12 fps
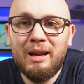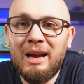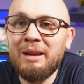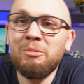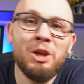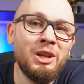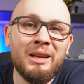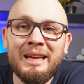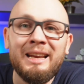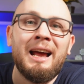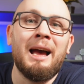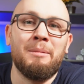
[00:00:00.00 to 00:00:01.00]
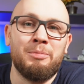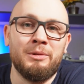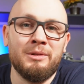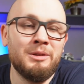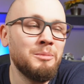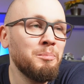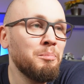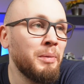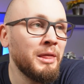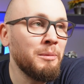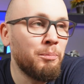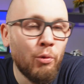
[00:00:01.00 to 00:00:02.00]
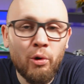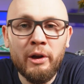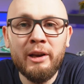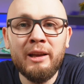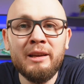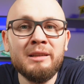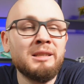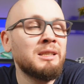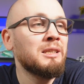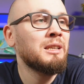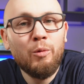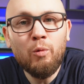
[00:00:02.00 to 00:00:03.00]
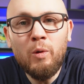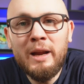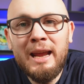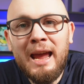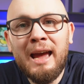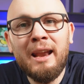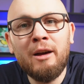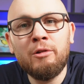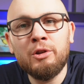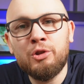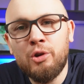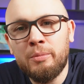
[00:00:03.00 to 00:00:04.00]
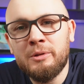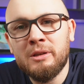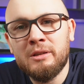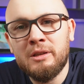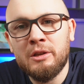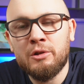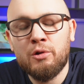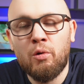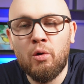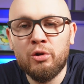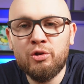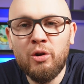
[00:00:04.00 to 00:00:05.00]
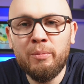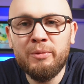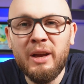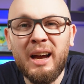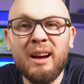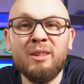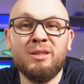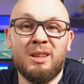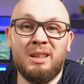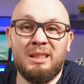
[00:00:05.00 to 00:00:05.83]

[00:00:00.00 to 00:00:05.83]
I mean, it happens. But the point is, we had our Job Success Score drop down